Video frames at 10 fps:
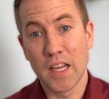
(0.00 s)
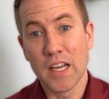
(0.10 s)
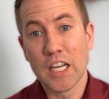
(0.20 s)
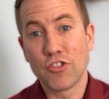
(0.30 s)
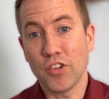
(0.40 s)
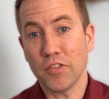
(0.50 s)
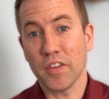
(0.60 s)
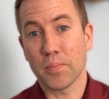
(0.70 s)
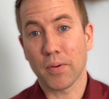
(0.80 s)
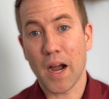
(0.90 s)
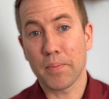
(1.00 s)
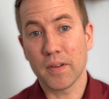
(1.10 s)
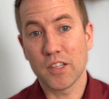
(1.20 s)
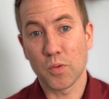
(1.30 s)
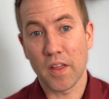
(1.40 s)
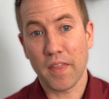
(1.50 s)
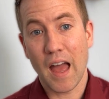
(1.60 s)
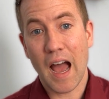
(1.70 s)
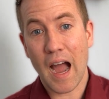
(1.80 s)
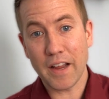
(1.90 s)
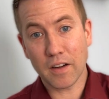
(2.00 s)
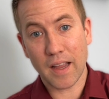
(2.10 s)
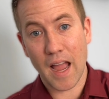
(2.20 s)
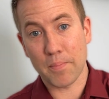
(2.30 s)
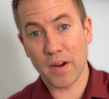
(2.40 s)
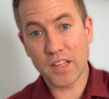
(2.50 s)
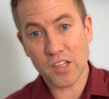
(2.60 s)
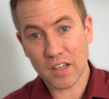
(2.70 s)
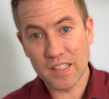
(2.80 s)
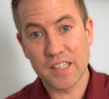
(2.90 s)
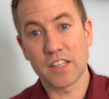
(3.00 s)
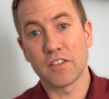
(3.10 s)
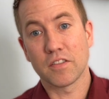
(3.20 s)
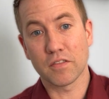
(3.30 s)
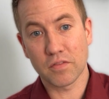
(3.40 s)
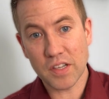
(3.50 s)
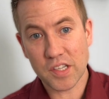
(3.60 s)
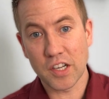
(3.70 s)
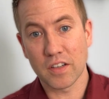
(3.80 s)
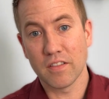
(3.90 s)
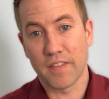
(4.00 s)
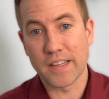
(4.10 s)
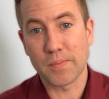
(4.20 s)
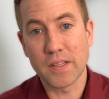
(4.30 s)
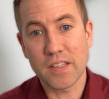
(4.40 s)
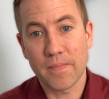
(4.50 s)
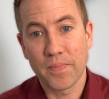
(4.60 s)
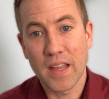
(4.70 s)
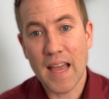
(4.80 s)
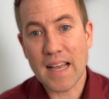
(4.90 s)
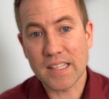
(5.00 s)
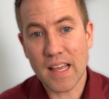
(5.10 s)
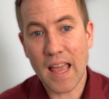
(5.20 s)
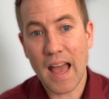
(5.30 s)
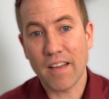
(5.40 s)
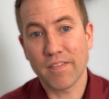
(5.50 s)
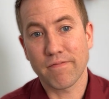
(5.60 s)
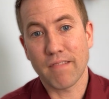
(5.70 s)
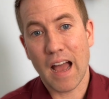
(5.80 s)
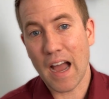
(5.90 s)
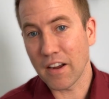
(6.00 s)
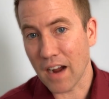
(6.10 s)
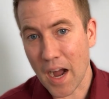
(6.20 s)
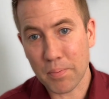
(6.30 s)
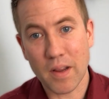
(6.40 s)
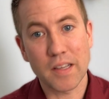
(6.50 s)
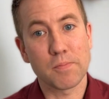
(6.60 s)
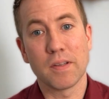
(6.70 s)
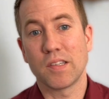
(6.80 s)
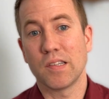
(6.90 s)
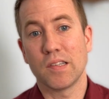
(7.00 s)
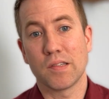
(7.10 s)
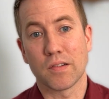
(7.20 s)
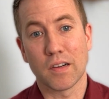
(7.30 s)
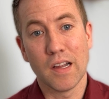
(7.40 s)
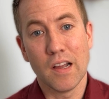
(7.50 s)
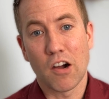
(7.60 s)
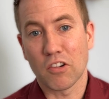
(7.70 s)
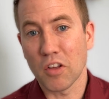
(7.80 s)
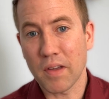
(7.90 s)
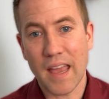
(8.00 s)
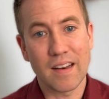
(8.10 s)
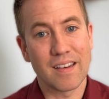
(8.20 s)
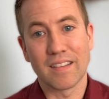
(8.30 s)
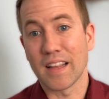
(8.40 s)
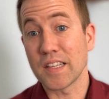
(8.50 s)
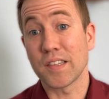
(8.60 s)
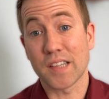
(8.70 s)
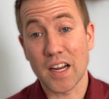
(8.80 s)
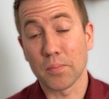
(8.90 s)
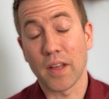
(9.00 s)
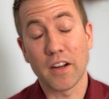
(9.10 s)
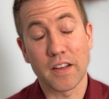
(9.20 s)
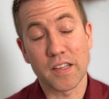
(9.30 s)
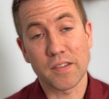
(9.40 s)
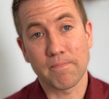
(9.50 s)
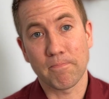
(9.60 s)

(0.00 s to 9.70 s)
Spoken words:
Generally, properties with higher cap rates are considered riskier investments as they have higher operating expenses or are located in less desirable areas.